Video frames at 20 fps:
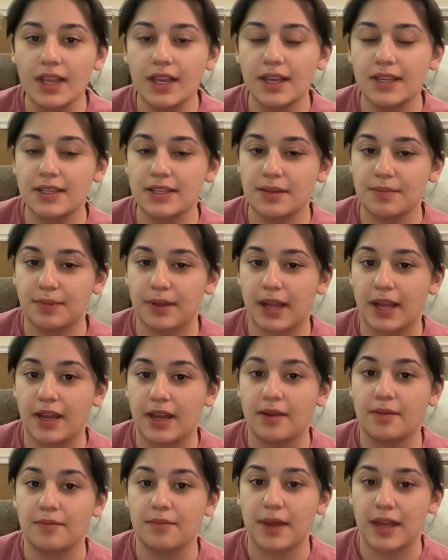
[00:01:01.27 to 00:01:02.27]

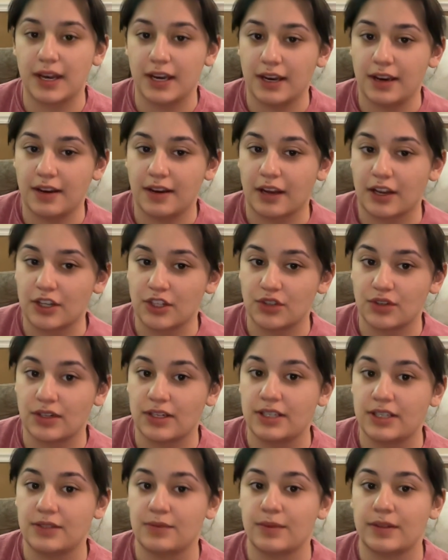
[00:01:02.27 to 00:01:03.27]
supplying many
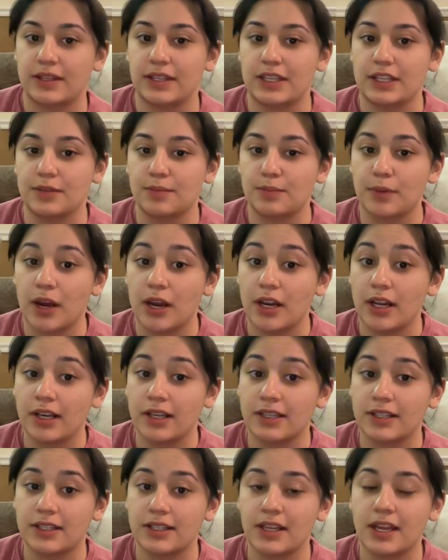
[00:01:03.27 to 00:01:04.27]
countries with these
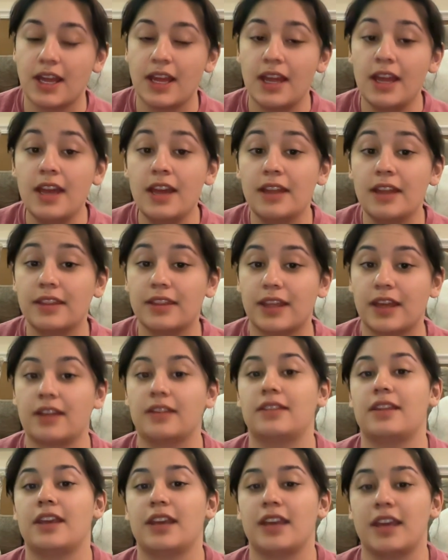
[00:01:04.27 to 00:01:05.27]
products that
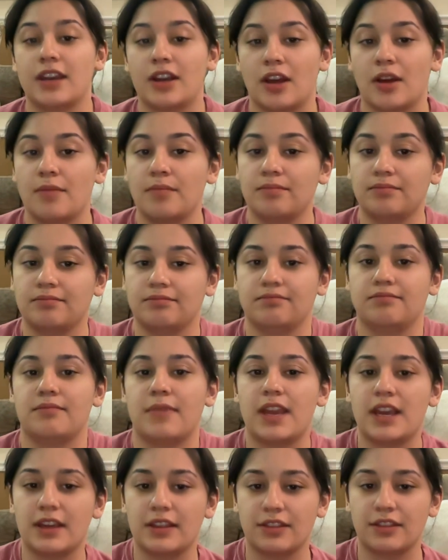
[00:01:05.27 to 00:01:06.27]
they cannot
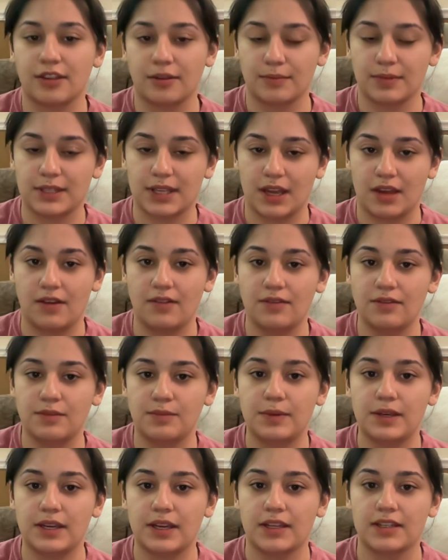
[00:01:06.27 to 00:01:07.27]
make themselves
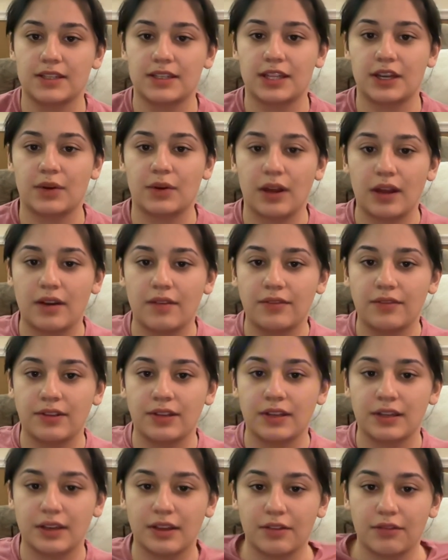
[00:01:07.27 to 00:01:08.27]
because they don't have
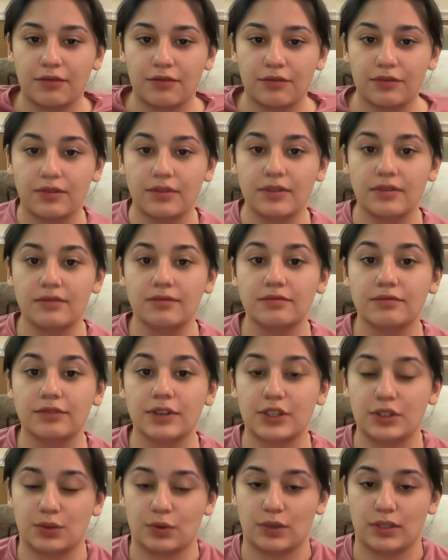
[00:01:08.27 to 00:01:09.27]
enough
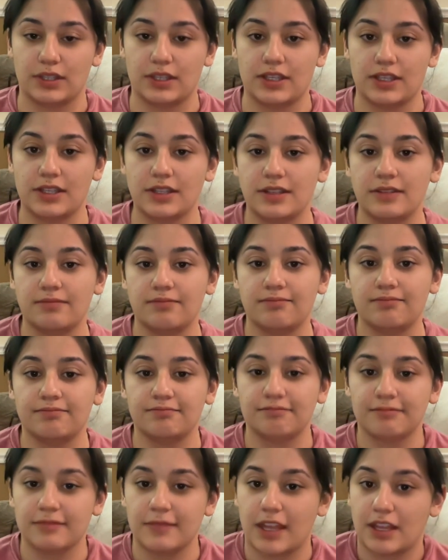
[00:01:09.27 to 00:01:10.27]
resources
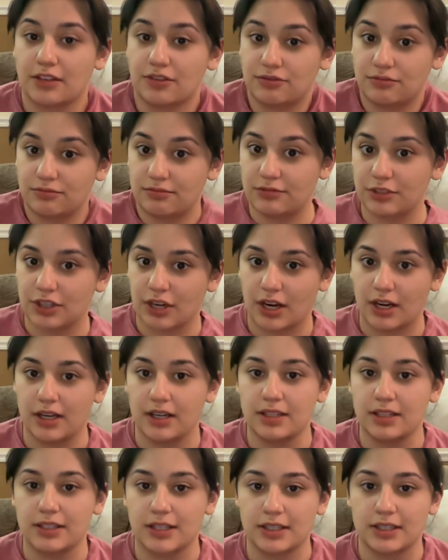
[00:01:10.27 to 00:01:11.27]
that
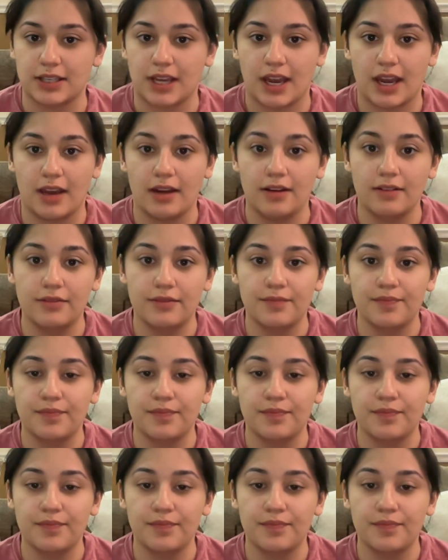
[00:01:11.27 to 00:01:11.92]
China does have.